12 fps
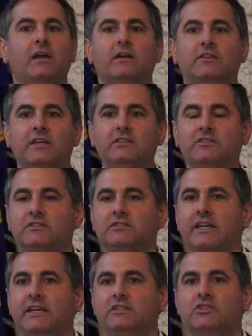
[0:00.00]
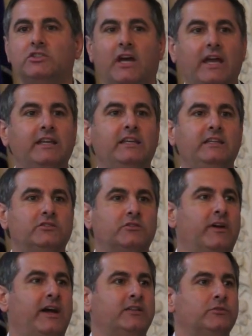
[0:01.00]
This is a Chinese
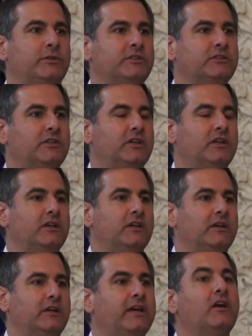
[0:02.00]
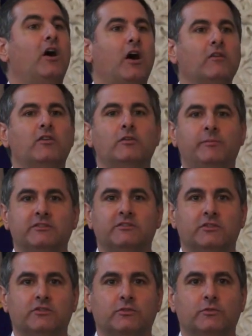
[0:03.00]
graduate at Harvard
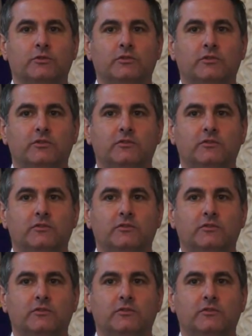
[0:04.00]
Business School,